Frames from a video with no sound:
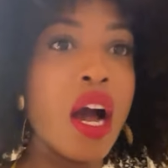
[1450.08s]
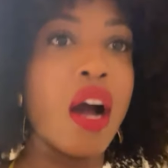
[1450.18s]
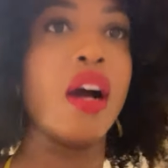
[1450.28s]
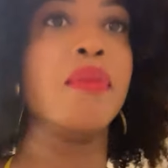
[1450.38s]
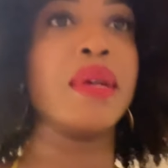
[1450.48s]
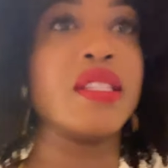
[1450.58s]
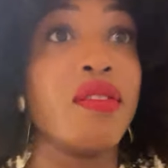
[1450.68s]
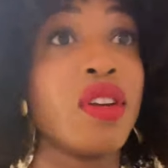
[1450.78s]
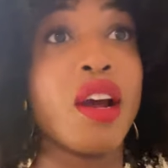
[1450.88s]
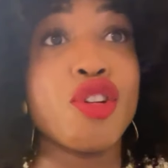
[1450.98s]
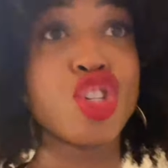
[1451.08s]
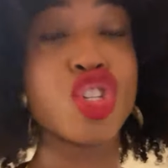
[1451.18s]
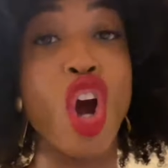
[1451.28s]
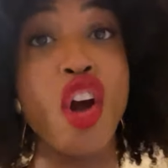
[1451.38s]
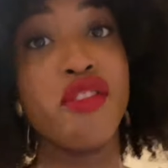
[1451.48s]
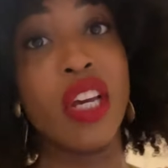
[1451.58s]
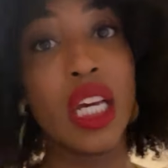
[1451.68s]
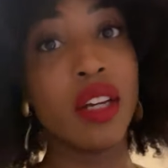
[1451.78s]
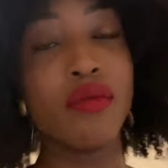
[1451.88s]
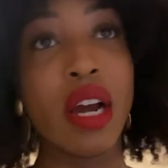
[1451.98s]
Um, David and I are
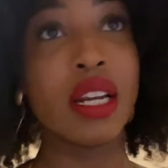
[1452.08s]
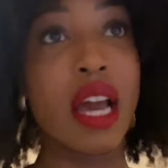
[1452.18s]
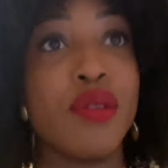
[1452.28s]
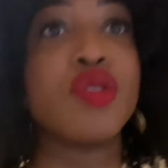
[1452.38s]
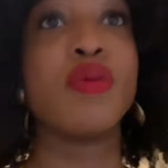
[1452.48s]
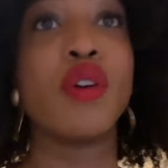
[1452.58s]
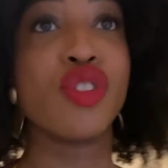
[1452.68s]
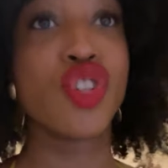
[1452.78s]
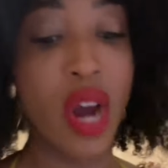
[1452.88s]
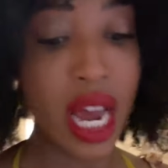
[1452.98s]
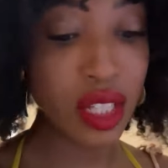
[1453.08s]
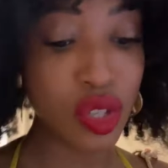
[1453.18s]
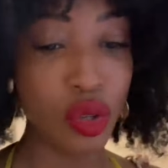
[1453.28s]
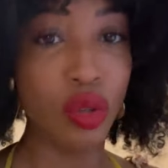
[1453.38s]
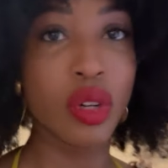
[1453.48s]
starving right now. So we're gonna try to,